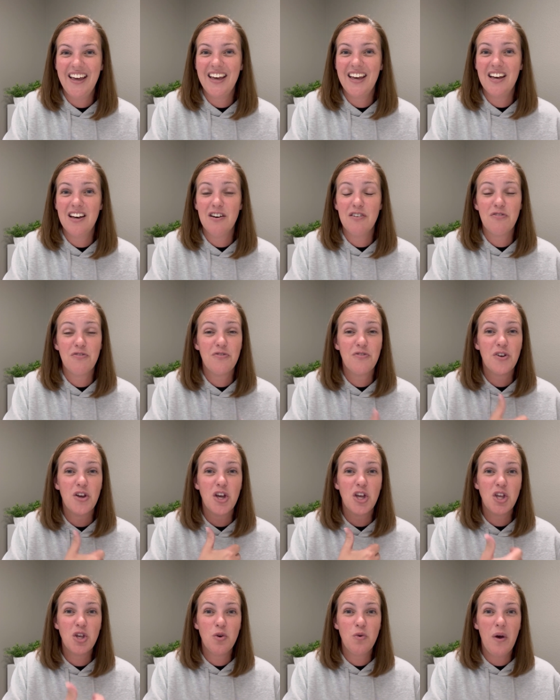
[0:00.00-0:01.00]
If
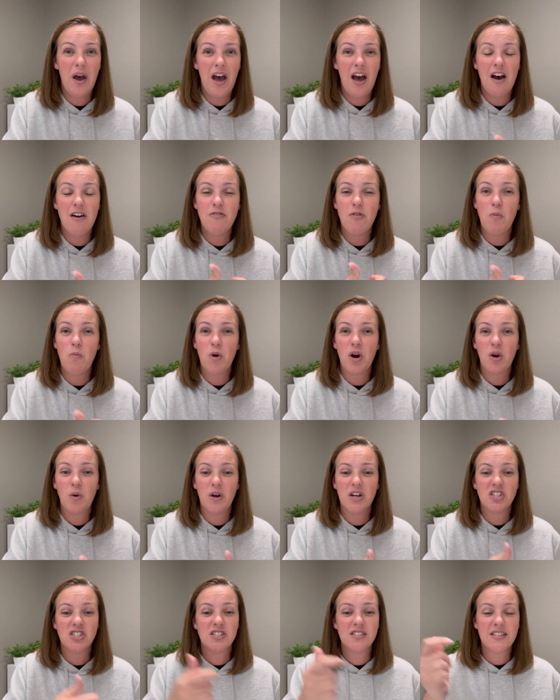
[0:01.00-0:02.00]
you have more
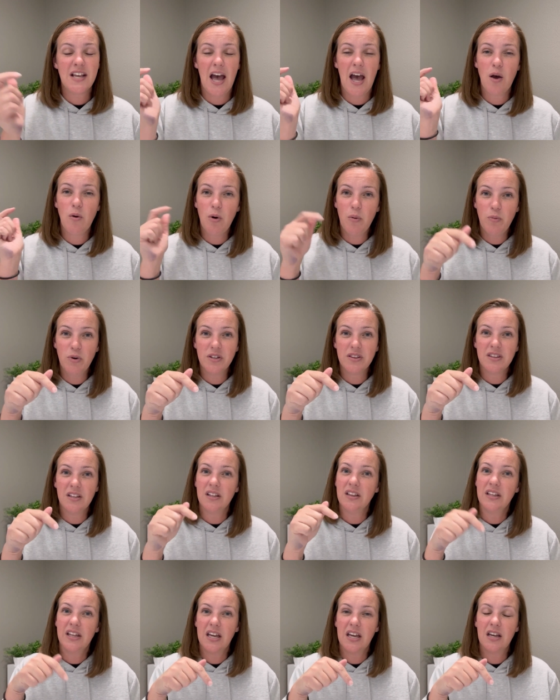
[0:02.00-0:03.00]
questions, I will put the
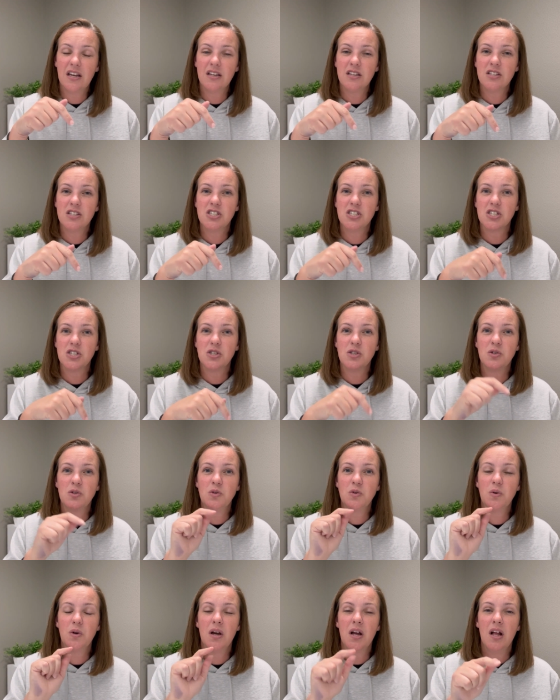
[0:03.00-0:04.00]
link
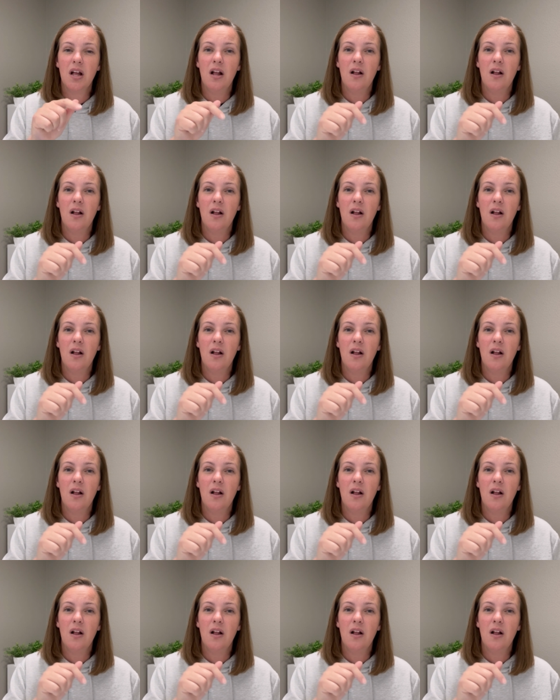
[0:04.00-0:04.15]
to